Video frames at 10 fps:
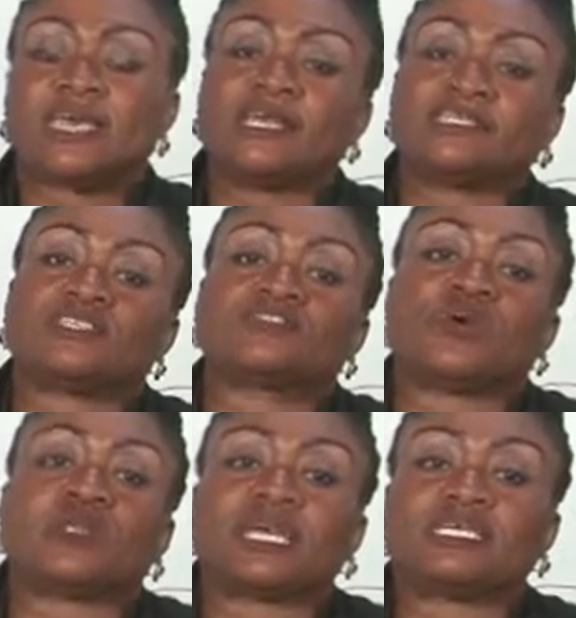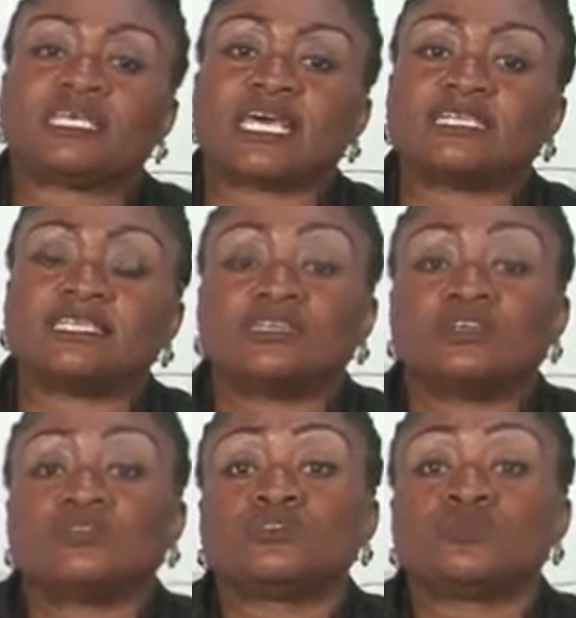it is connected
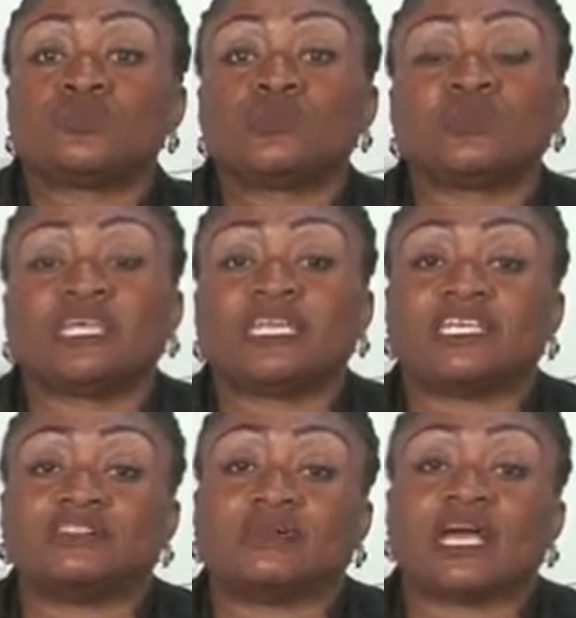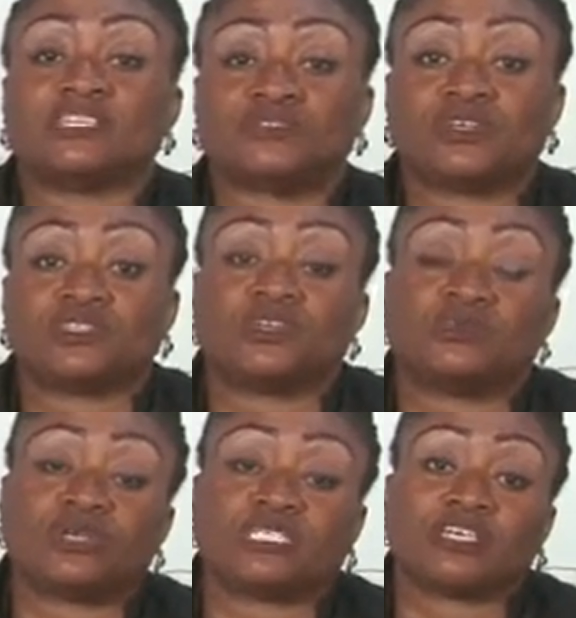to the nasogastric
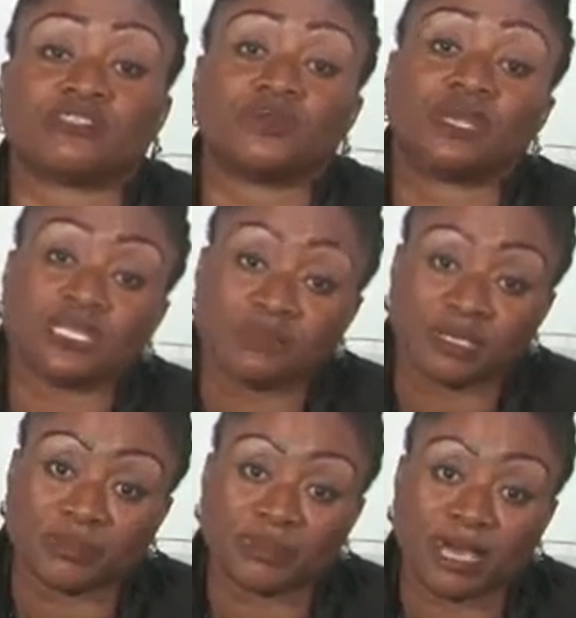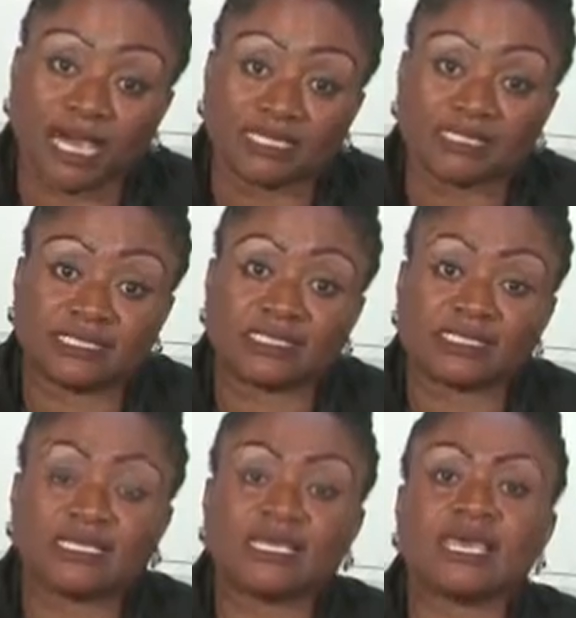tube, which has already been passed,
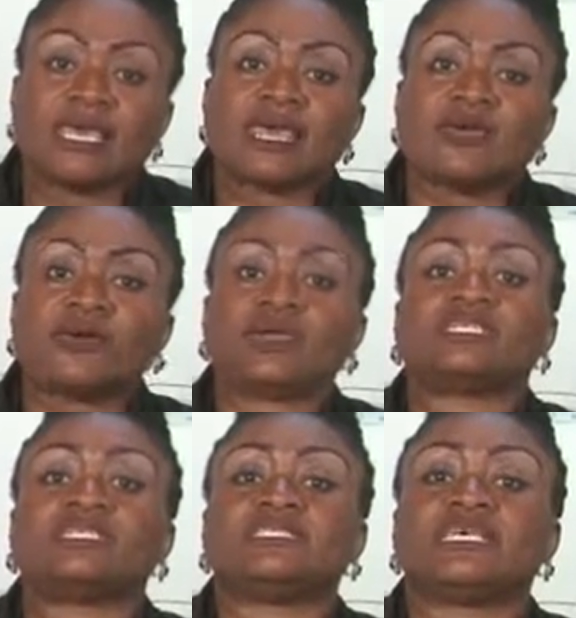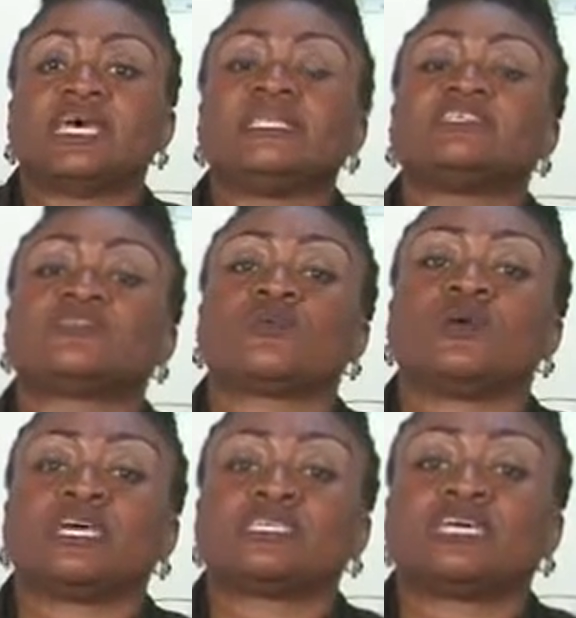which in turn is
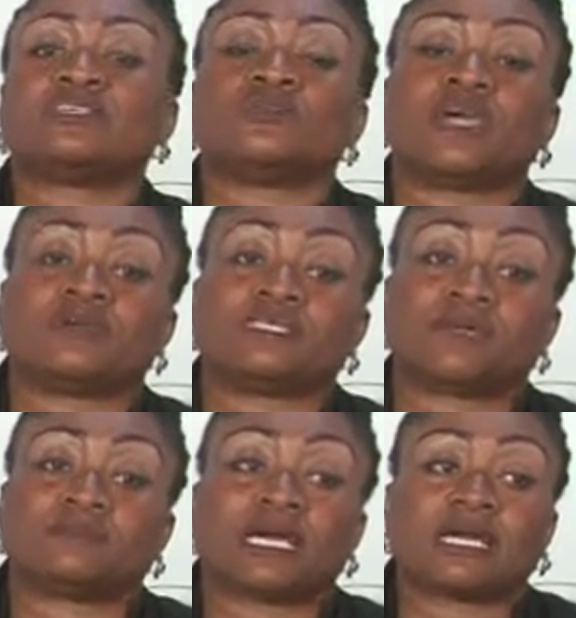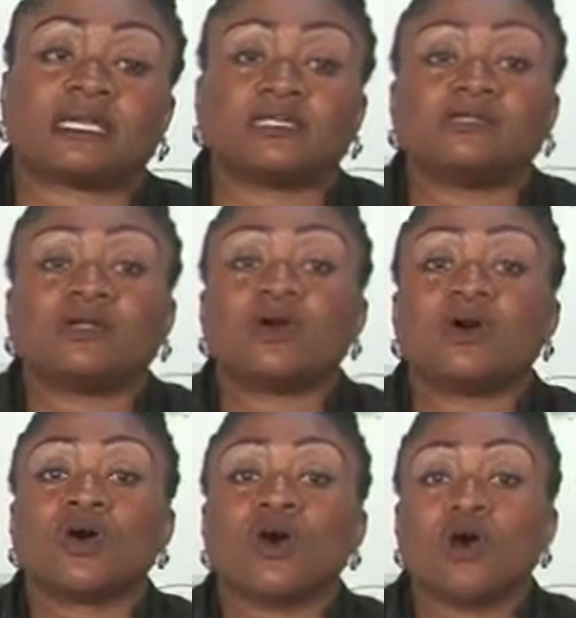connected to a receptacle
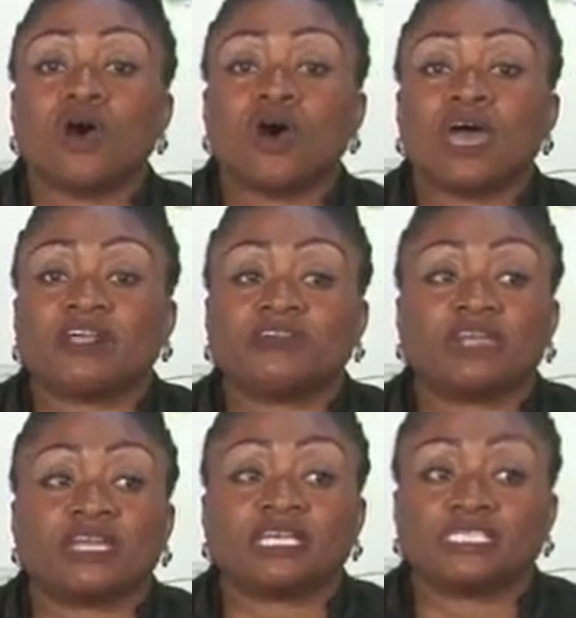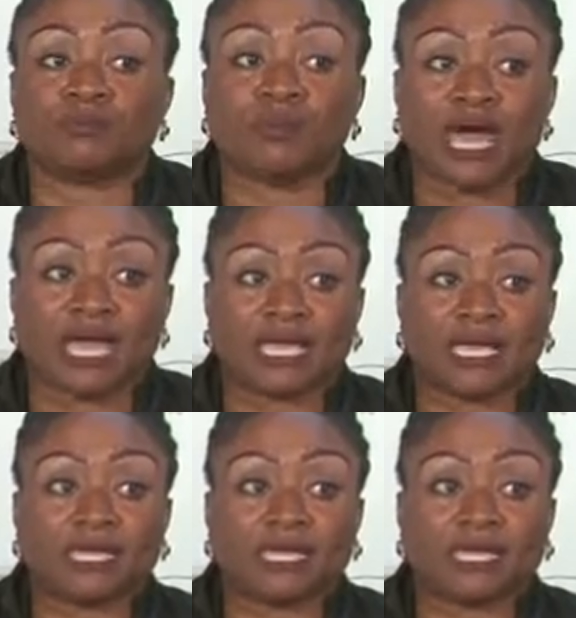or a drainage bag.